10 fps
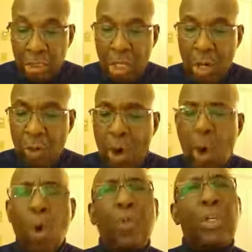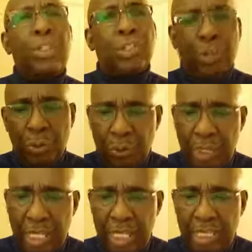Don't overdo
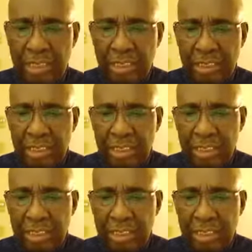things